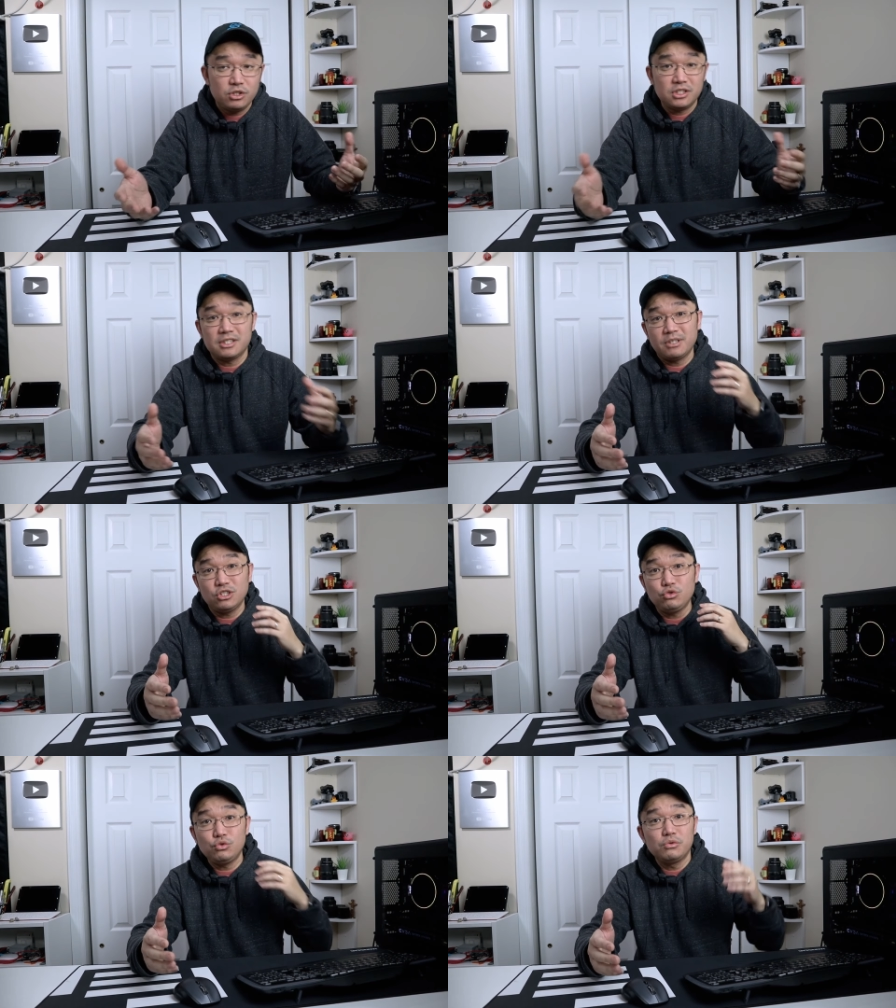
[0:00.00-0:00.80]
which is something
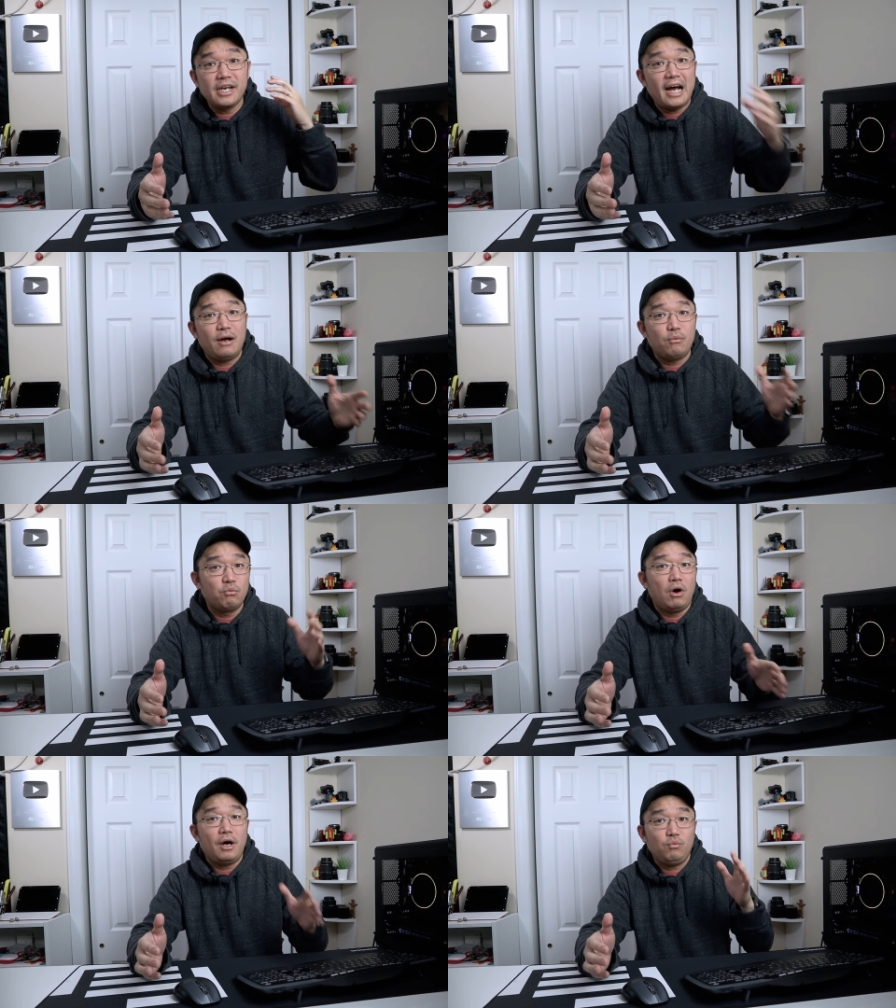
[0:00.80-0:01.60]
you do not
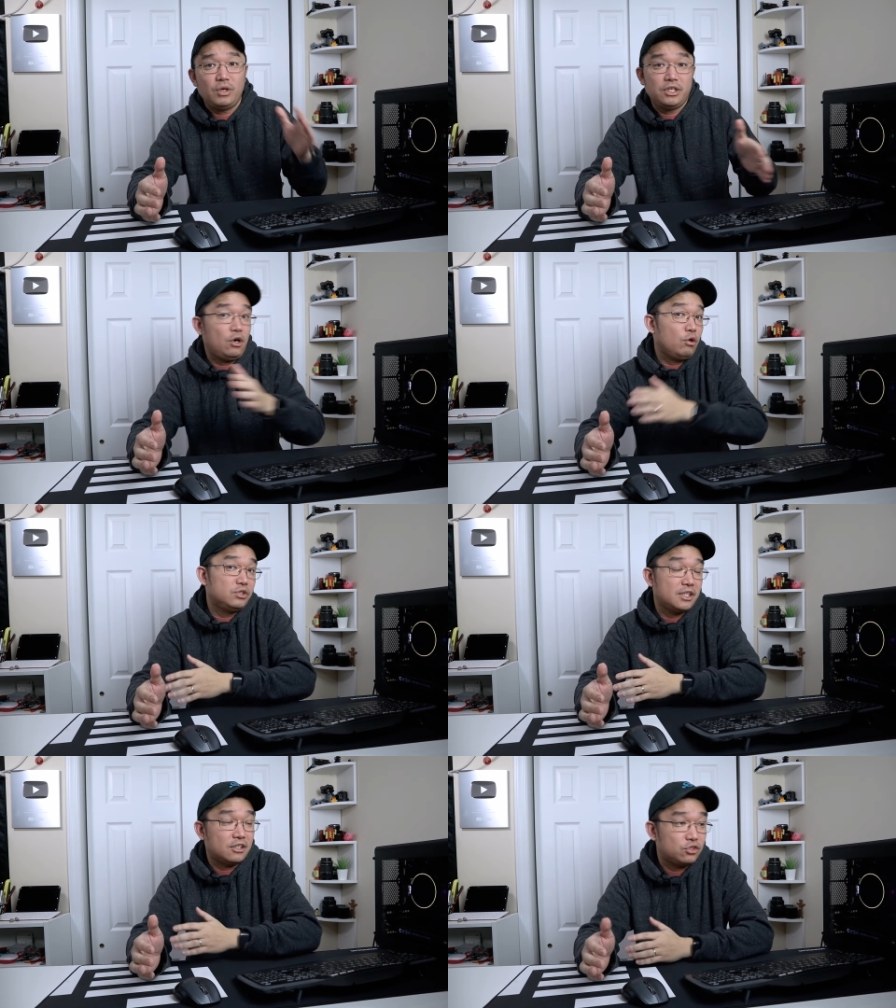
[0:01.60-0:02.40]
want when you're
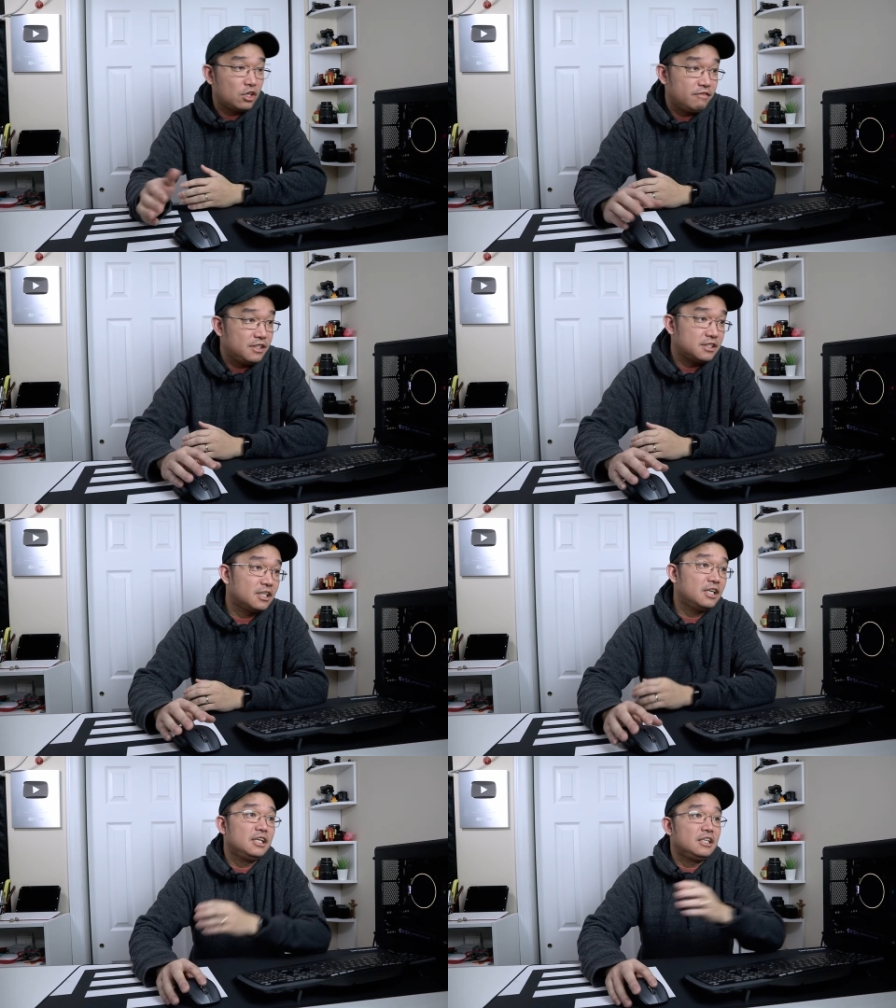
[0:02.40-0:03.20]
hosting a service.
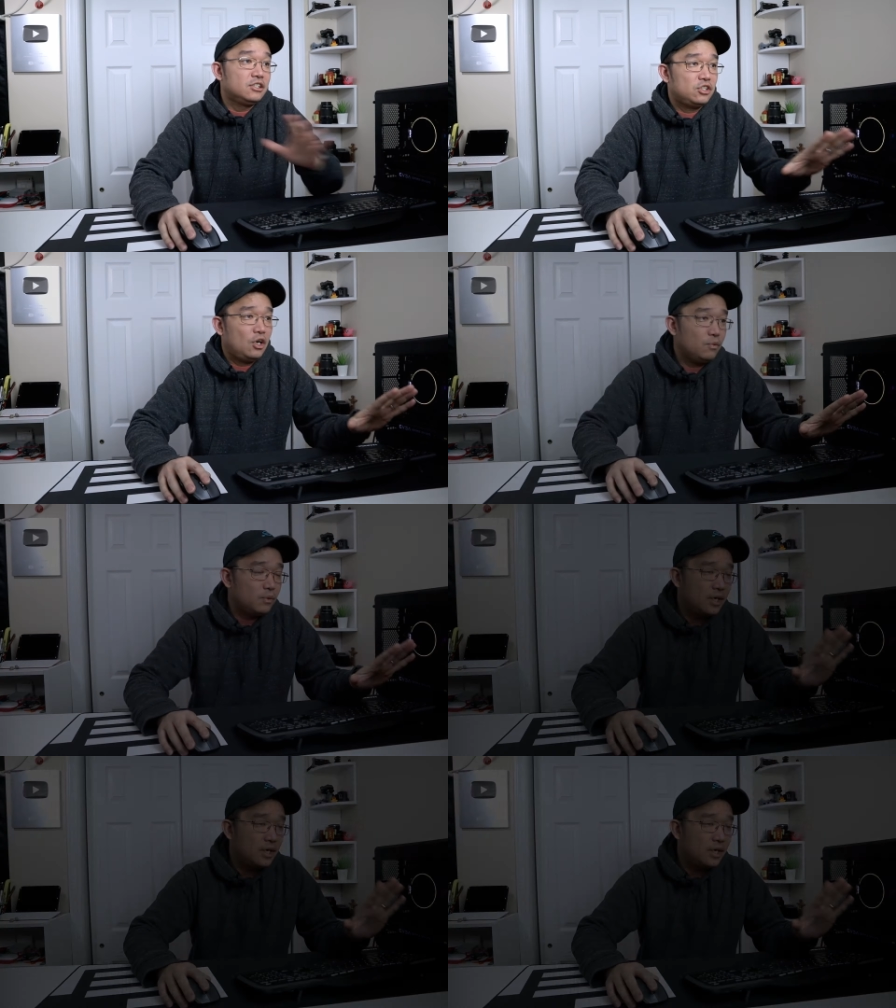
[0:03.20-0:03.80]
So